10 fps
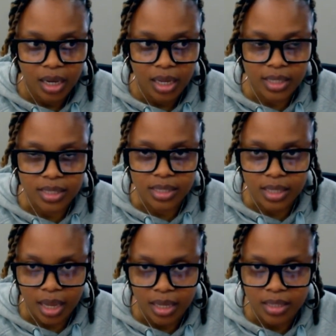is a
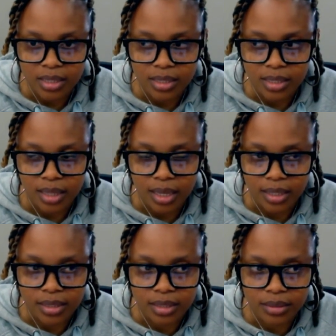science
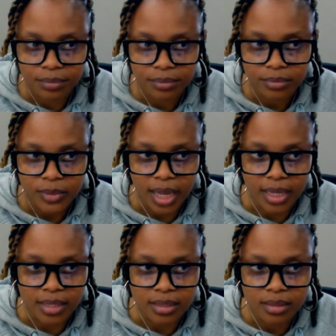that, I
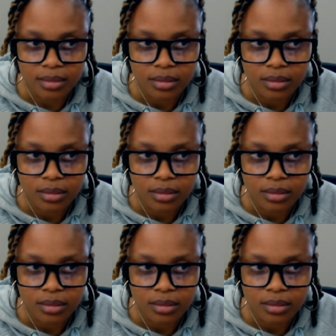guess,